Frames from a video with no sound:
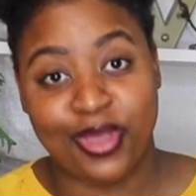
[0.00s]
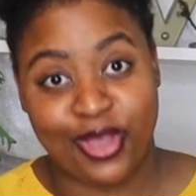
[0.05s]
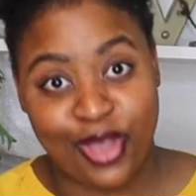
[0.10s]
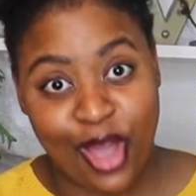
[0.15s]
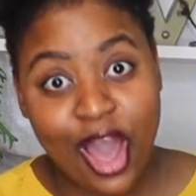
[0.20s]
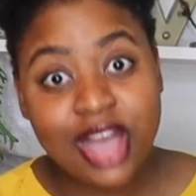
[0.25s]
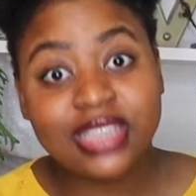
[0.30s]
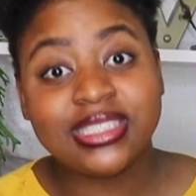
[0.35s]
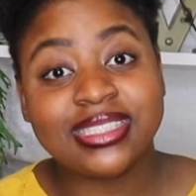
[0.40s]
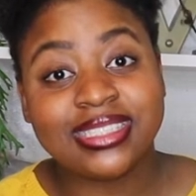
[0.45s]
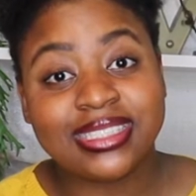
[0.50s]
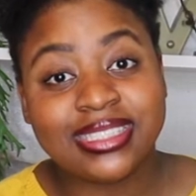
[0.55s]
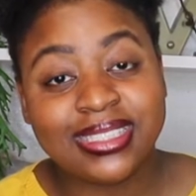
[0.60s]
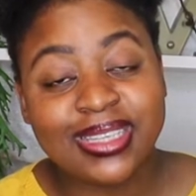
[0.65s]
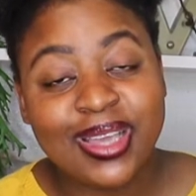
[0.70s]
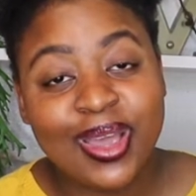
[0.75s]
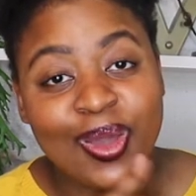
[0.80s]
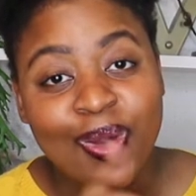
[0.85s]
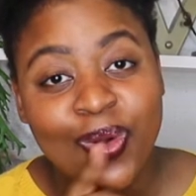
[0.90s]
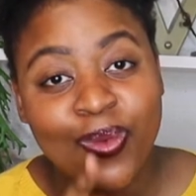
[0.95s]

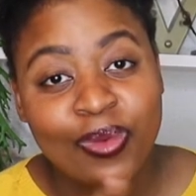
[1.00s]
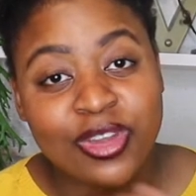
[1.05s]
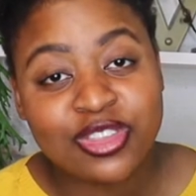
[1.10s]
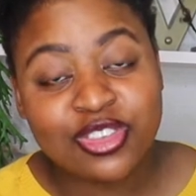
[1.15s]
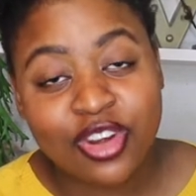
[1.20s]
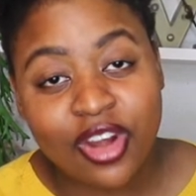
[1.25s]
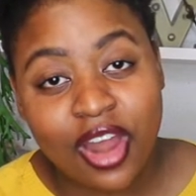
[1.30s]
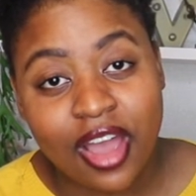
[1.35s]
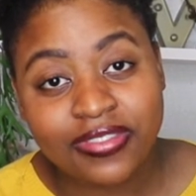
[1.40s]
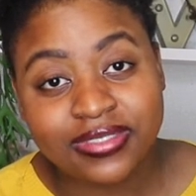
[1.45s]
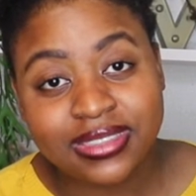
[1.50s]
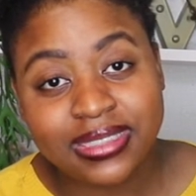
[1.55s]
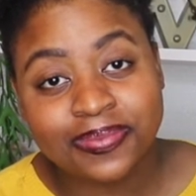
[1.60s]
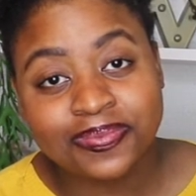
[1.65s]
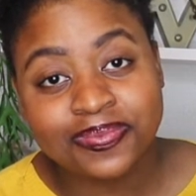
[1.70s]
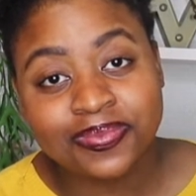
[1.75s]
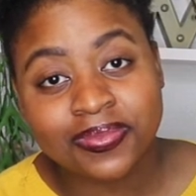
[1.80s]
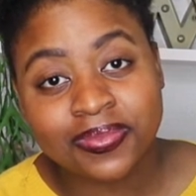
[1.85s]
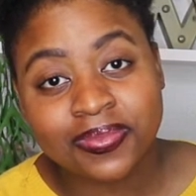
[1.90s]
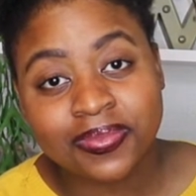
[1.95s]
Because witchcraft
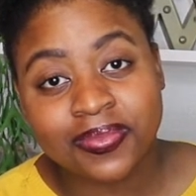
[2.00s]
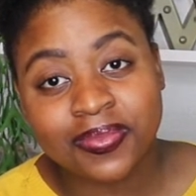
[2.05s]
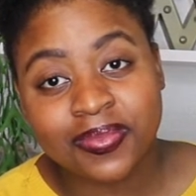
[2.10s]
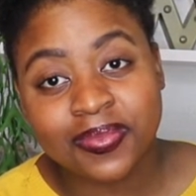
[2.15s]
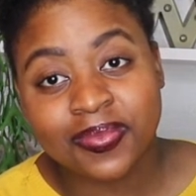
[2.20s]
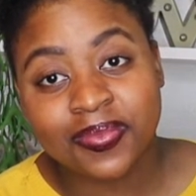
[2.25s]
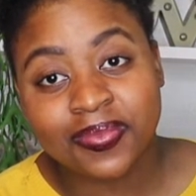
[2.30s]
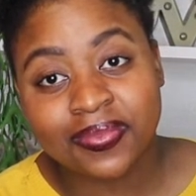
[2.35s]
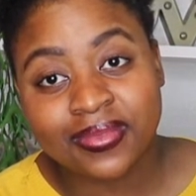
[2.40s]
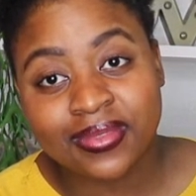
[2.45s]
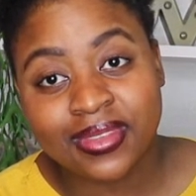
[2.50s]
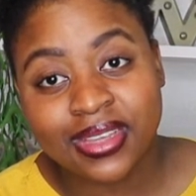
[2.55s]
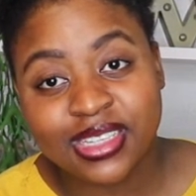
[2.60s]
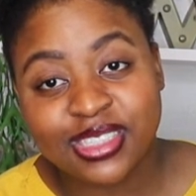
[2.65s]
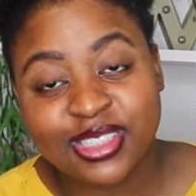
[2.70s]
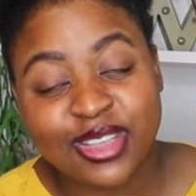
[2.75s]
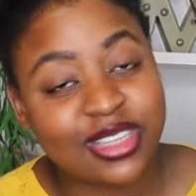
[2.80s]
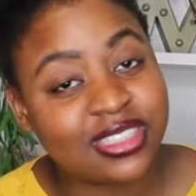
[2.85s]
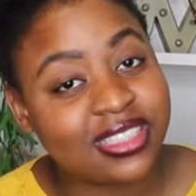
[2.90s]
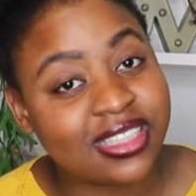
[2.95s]

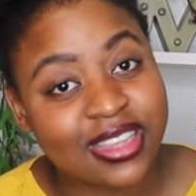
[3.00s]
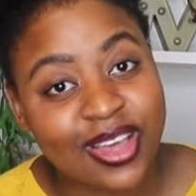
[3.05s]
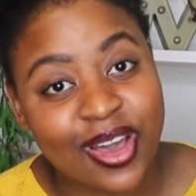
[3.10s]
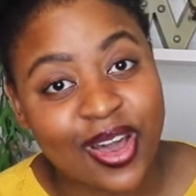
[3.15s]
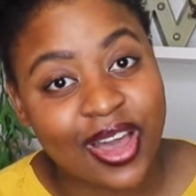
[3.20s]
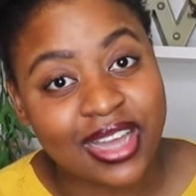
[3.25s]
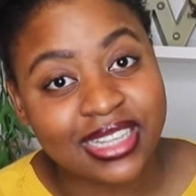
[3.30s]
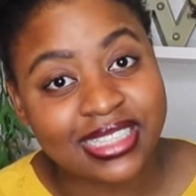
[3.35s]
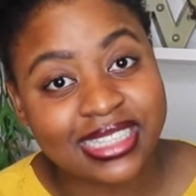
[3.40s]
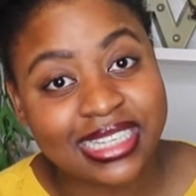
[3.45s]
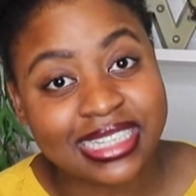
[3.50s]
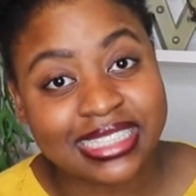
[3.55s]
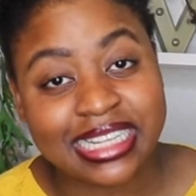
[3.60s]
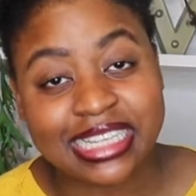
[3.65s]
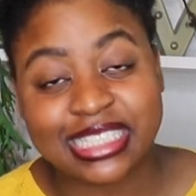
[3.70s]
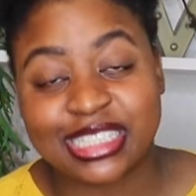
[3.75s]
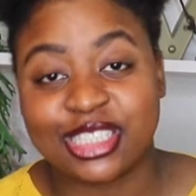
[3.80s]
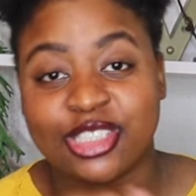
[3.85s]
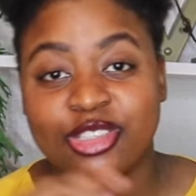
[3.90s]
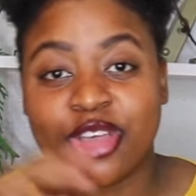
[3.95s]
starts in the heart. It
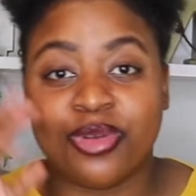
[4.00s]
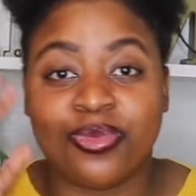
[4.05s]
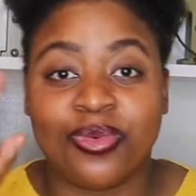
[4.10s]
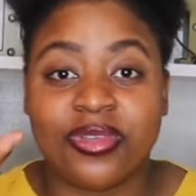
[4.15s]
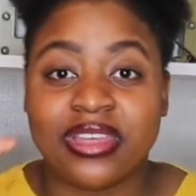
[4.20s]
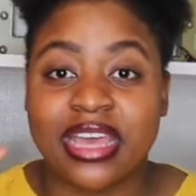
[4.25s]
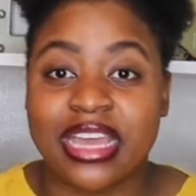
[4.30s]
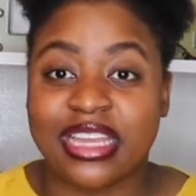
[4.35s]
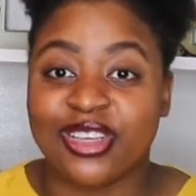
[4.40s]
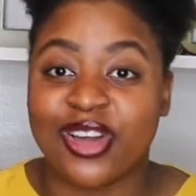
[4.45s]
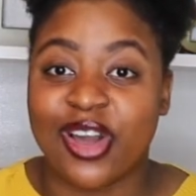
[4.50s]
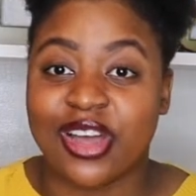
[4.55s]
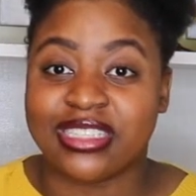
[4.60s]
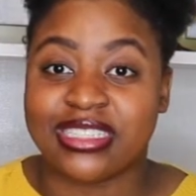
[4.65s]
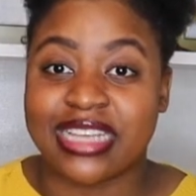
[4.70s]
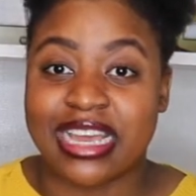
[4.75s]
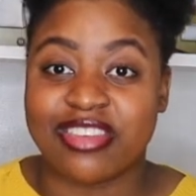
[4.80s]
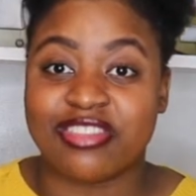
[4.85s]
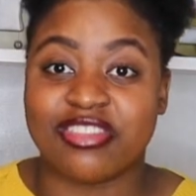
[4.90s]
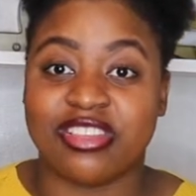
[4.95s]
doesn't start with
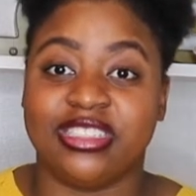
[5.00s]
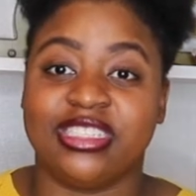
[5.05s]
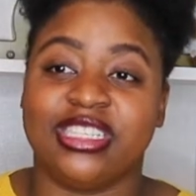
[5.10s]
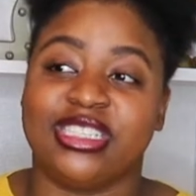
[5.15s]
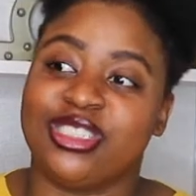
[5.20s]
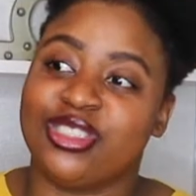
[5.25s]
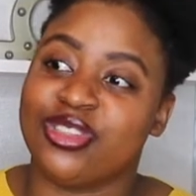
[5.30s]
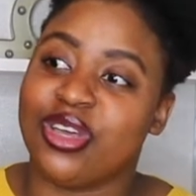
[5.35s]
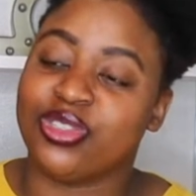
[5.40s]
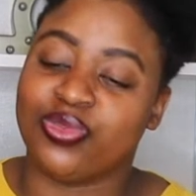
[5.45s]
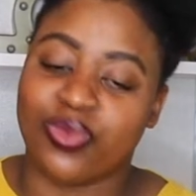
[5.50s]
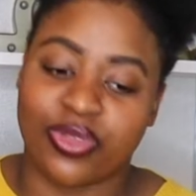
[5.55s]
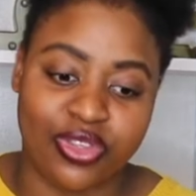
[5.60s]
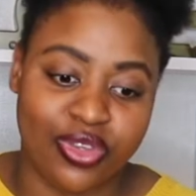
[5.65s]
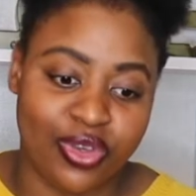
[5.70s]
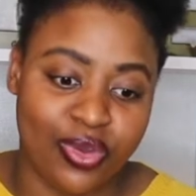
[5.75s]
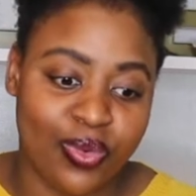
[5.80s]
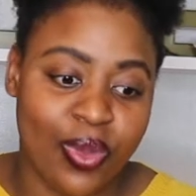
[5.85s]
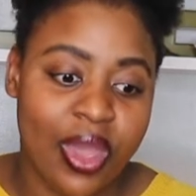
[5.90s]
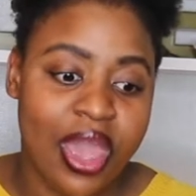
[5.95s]
incantations. It starts with
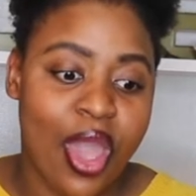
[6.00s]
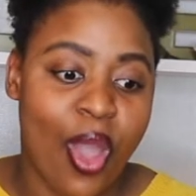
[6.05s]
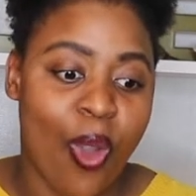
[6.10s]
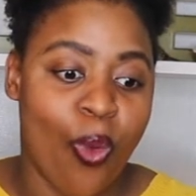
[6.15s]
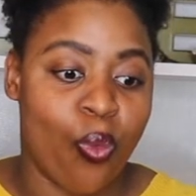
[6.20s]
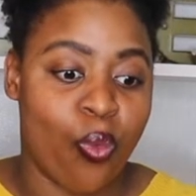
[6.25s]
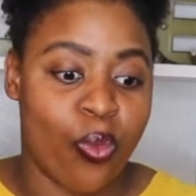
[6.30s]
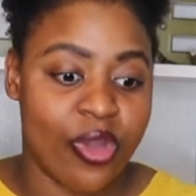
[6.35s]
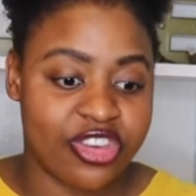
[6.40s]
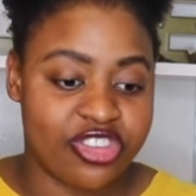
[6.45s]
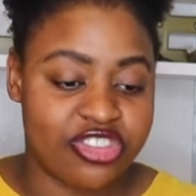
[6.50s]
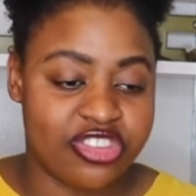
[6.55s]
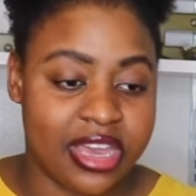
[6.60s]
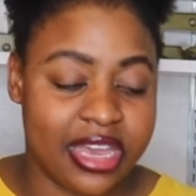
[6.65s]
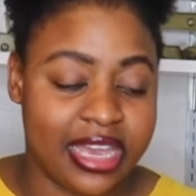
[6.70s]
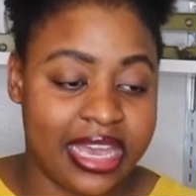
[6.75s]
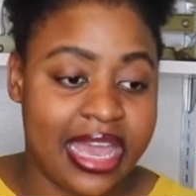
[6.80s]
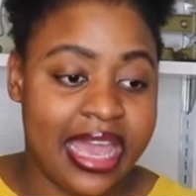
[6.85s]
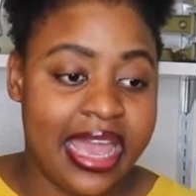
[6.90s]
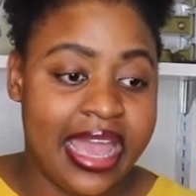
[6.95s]
you
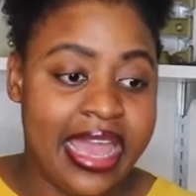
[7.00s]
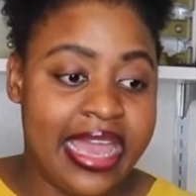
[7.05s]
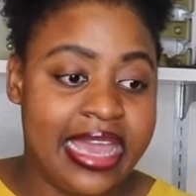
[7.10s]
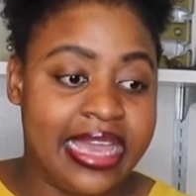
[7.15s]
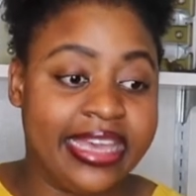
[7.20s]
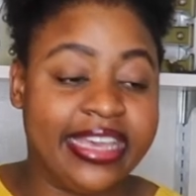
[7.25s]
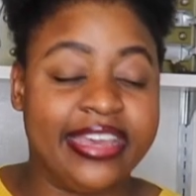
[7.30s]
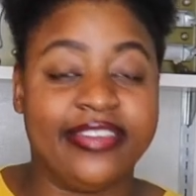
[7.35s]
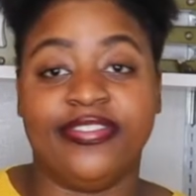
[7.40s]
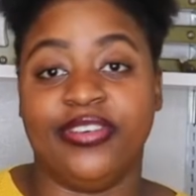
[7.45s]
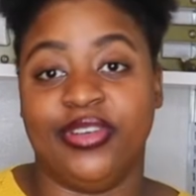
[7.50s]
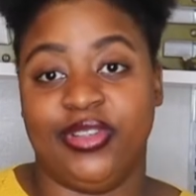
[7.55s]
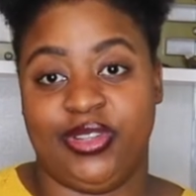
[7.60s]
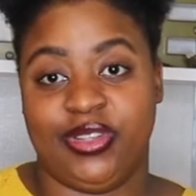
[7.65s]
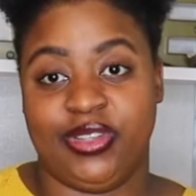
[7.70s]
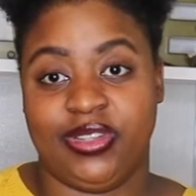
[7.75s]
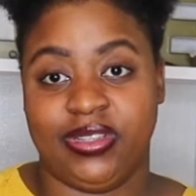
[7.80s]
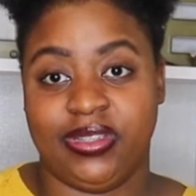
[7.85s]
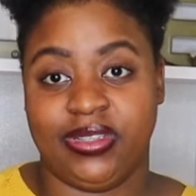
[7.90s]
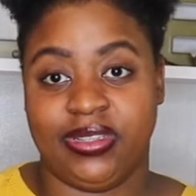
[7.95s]
wishing
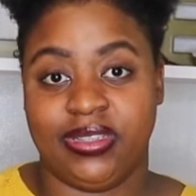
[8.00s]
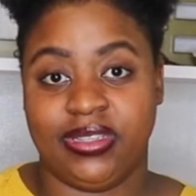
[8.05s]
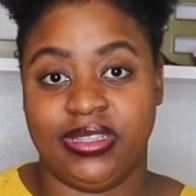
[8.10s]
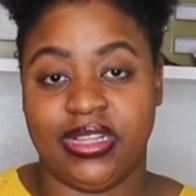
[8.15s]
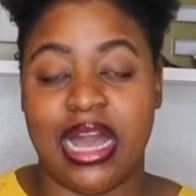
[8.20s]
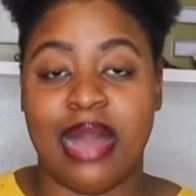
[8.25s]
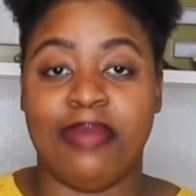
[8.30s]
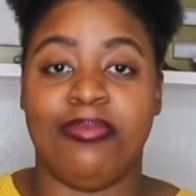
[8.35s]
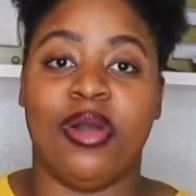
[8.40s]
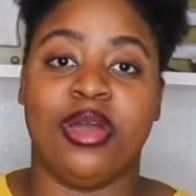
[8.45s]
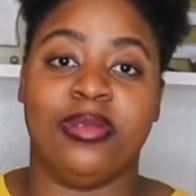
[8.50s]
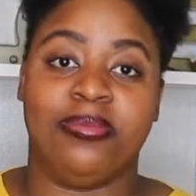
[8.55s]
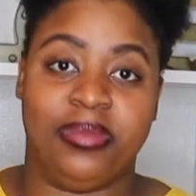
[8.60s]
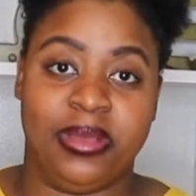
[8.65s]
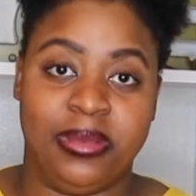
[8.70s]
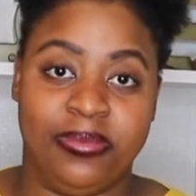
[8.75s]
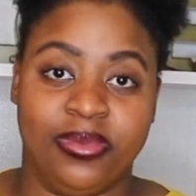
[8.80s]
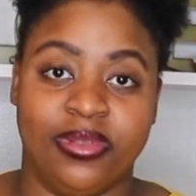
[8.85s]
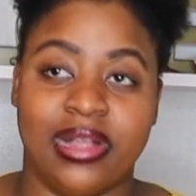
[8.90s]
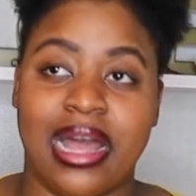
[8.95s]
evil upon
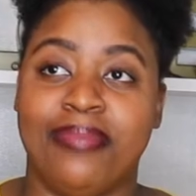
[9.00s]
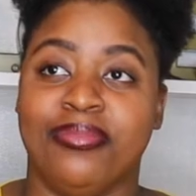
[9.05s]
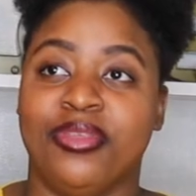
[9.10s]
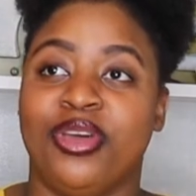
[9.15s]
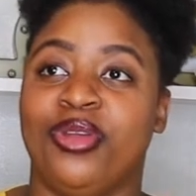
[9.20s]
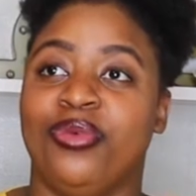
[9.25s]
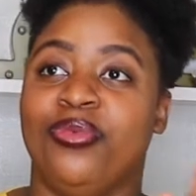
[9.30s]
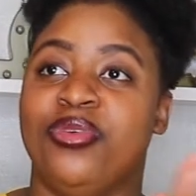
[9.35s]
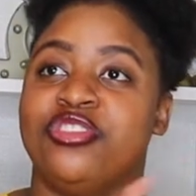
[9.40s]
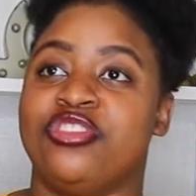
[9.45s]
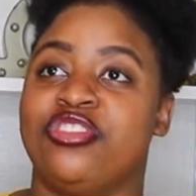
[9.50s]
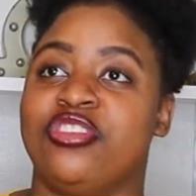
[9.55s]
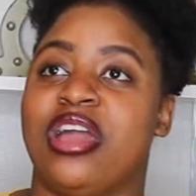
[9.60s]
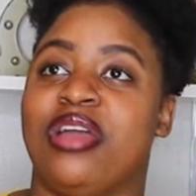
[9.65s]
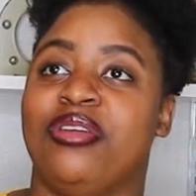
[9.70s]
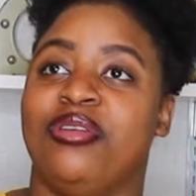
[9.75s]
people. I'm not a witch.